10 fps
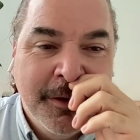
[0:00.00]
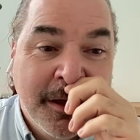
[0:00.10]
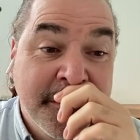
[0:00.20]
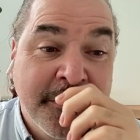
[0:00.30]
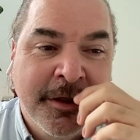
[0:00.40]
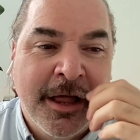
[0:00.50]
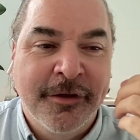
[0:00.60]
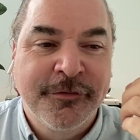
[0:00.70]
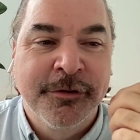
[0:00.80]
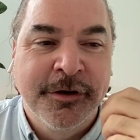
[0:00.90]
And then the
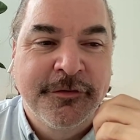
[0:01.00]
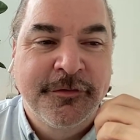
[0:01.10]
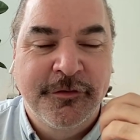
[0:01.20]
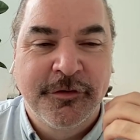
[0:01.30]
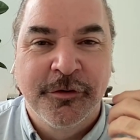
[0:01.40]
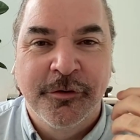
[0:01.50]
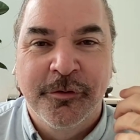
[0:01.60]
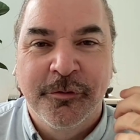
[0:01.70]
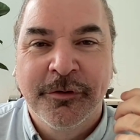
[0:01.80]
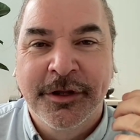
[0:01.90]
last one is
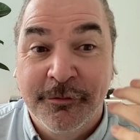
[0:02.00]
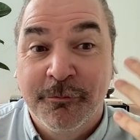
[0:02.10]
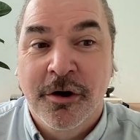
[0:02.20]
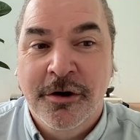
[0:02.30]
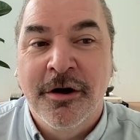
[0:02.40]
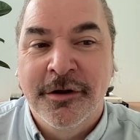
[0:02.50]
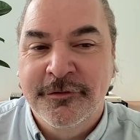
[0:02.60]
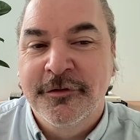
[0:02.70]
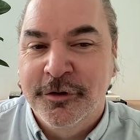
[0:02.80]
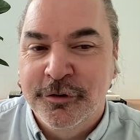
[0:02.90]
to really work on
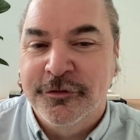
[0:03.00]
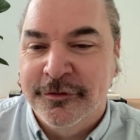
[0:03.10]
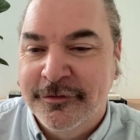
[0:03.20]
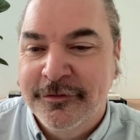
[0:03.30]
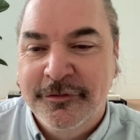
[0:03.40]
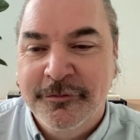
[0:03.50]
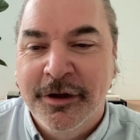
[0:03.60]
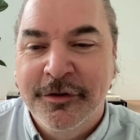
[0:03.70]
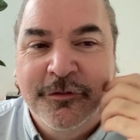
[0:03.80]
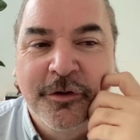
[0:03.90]
solutions,
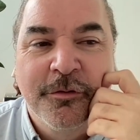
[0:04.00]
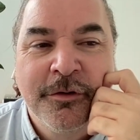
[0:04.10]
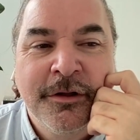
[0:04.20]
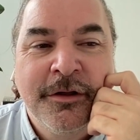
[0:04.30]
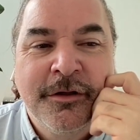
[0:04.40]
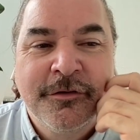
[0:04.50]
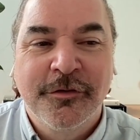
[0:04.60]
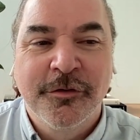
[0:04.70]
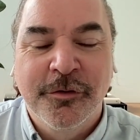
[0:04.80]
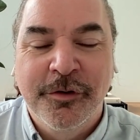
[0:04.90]
right? So
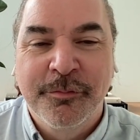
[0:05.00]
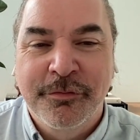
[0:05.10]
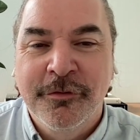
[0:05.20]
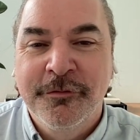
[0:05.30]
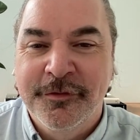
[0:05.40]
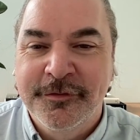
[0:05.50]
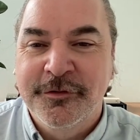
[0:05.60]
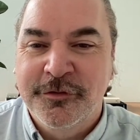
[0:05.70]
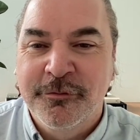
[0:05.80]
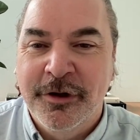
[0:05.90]
to improve the
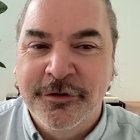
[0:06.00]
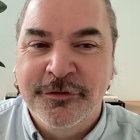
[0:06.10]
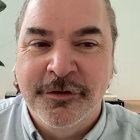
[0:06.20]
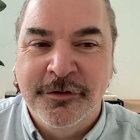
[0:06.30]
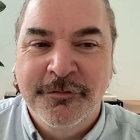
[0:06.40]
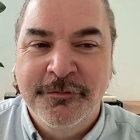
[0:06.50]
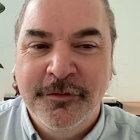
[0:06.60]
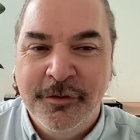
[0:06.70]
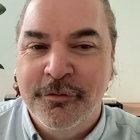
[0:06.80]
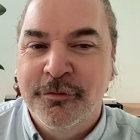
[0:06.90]
situation
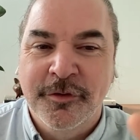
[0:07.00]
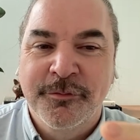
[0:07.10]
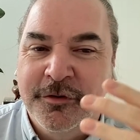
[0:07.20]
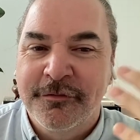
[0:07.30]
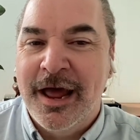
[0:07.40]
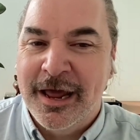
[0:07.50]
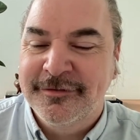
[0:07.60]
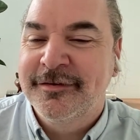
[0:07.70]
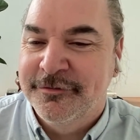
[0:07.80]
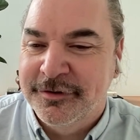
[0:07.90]
through some sort of
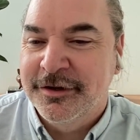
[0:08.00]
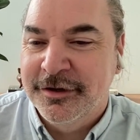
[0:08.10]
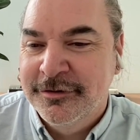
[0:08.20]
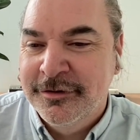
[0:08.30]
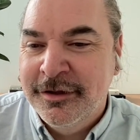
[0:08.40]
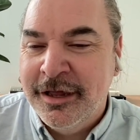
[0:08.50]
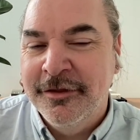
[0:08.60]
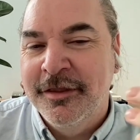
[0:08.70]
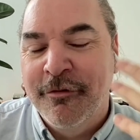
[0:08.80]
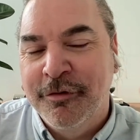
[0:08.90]
activity.
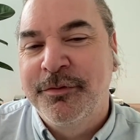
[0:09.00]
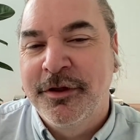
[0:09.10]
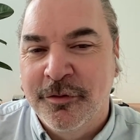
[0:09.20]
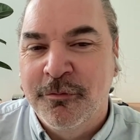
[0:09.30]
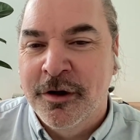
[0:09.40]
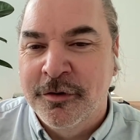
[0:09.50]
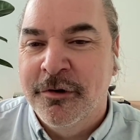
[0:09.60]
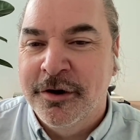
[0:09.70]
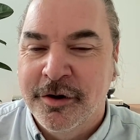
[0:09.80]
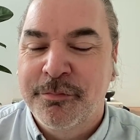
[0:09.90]
And that would be the one
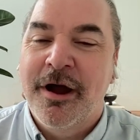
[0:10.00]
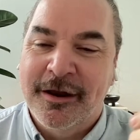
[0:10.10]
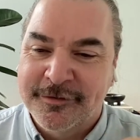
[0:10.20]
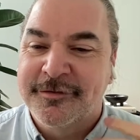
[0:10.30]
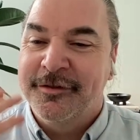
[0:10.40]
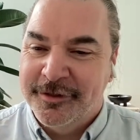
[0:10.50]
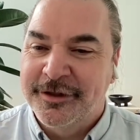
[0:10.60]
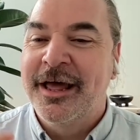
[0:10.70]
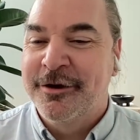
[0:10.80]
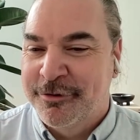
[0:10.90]
where you're practicing the
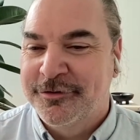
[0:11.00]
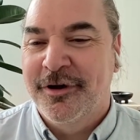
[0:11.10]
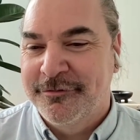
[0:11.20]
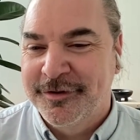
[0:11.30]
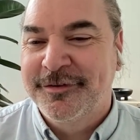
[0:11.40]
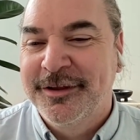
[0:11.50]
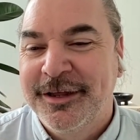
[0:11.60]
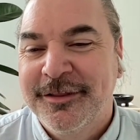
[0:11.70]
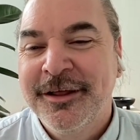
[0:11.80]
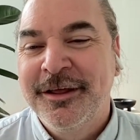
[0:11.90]
language,
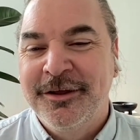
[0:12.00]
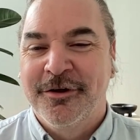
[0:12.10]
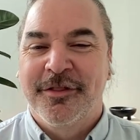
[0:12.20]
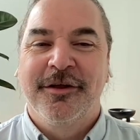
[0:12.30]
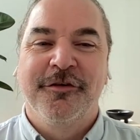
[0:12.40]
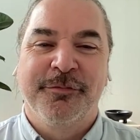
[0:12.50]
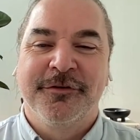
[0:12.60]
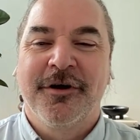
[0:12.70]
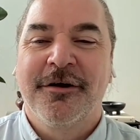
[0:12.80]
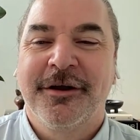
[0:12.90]
obviously, that you've been
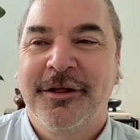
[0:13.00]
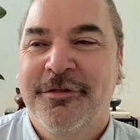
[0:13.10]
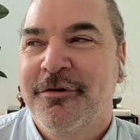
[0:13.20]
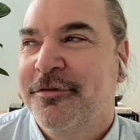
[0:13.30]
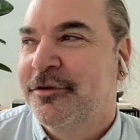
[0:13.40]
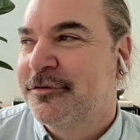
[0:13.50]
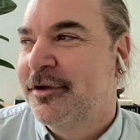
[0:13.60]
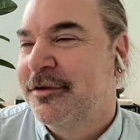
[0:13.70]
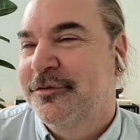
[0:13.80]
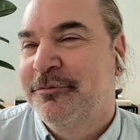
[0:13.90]
targeting throughout this
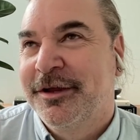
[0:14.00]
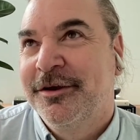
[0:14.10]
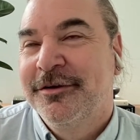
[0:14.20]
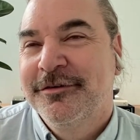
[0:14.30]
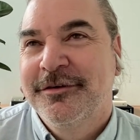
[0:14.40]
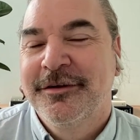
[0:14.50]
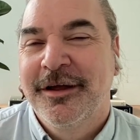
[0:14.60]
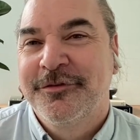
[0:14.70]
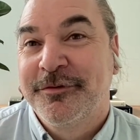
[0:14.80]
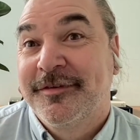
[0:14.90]
as we
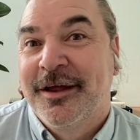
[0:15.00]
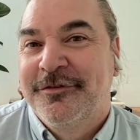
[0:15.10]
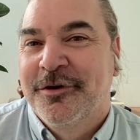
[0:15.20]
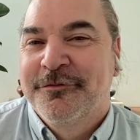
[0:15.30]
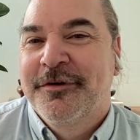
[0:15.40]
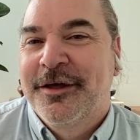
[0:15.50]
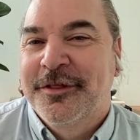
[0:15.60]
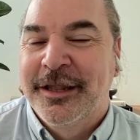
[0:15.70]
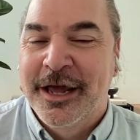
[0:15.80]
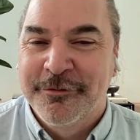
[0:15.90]
as we said, don't forget
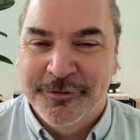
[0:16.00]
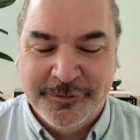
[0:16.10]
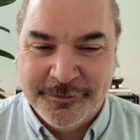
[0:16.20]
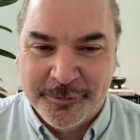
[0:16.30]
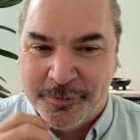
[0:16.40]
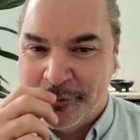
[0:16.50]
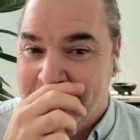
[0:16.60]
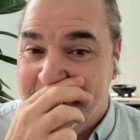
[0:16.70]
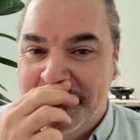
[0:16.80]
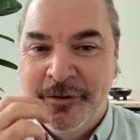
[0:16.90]
the language component.